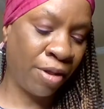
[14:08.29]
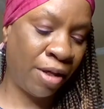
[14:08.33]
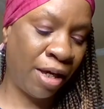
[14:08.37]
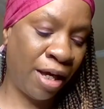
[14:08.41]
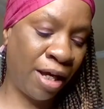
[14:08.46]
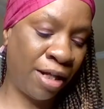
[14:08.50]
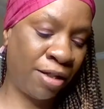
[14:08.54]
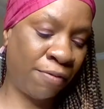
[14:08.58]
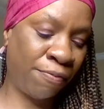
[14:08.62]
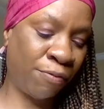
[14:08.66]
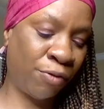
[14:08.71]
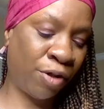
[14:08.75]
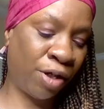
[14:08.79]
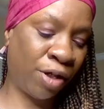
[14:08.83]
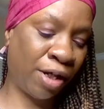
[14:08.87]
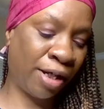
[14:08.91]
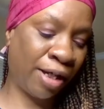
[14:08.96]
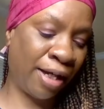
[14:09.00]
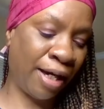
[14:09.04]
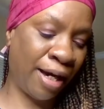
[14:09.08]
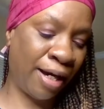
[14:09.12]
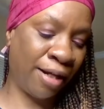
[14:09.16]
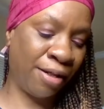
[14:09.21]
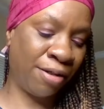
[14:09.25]
It's 4
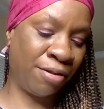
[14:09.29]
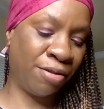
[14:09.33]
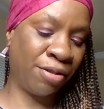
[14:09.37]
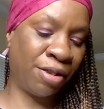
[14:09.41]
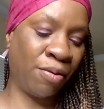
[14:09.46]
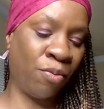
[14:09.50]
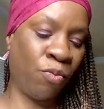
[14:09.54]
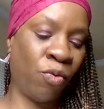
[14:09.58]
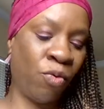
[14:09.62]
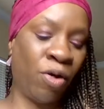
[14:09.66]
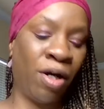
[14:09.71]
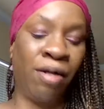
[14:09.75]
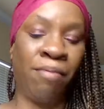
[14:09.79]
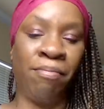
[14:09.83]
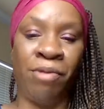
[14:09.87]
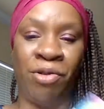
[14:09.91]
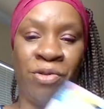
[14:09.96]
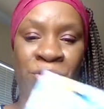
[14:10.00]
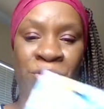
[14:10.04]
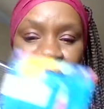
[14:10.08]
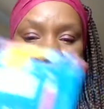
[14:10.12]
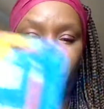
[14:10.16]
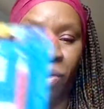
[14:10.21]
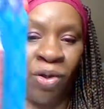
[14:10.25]
candles and 1
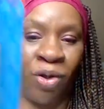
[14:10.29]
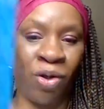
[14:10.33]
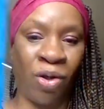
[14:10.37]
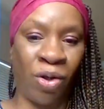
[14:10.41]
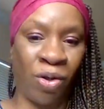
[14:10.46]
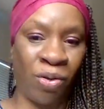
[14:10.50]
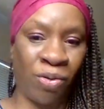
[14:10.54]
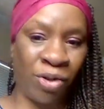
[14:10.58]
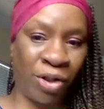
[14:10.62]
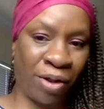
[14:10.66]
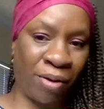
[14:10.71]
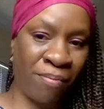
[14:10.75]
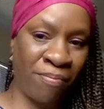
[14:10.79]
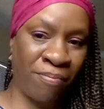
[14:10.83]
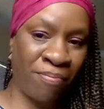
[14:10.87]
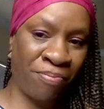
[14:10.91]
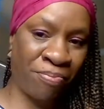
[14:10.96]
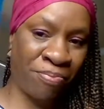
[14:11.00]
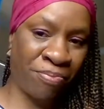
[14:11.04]
musical holder.